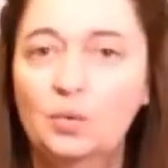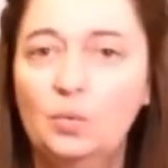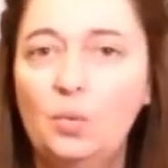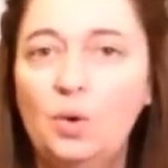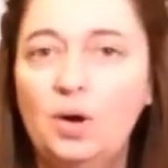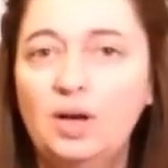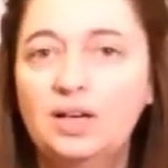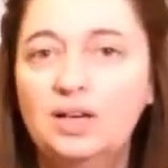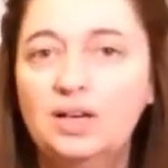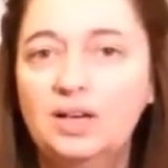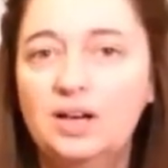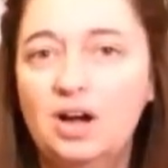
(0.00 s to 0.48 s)

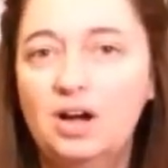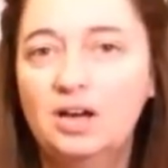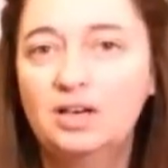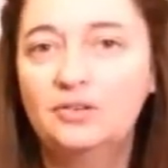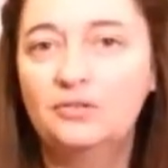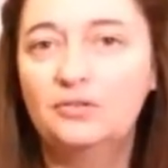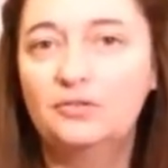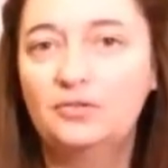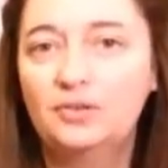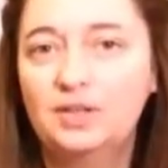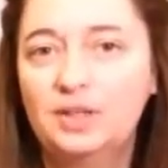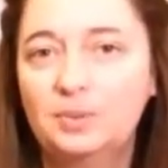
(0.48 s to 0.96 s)
What kind
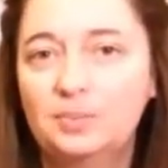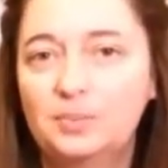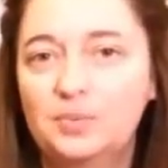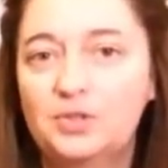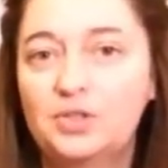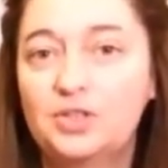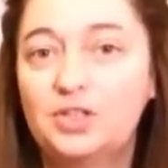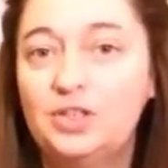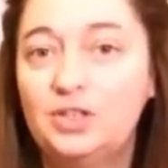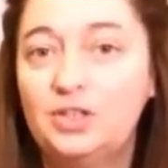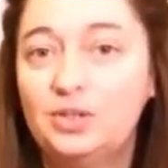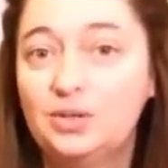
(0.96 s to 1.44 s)
of
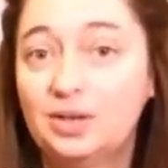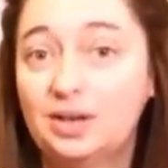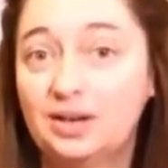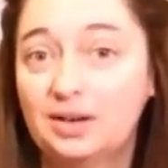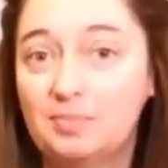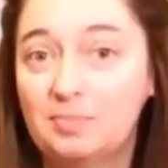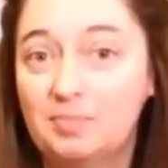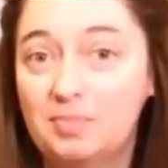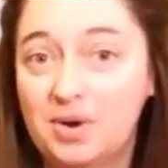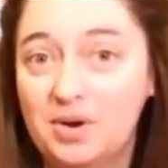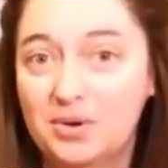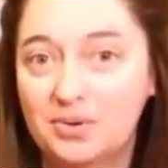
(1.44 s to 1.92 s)
films do you
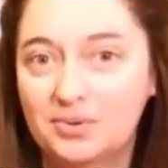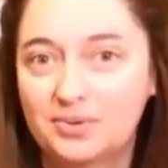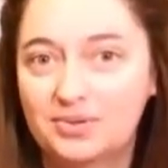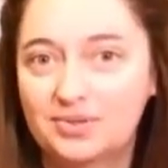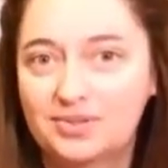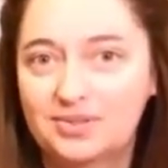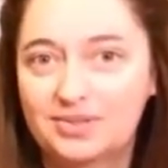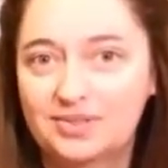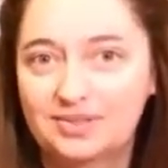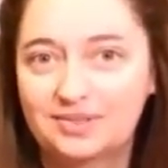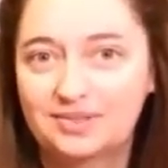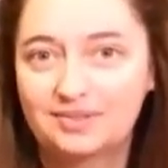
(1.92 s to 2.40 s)
like
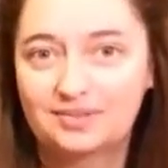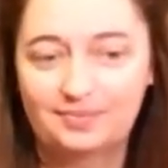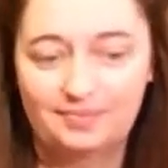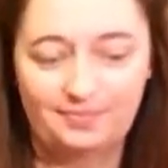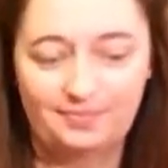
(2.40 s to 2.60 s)
most?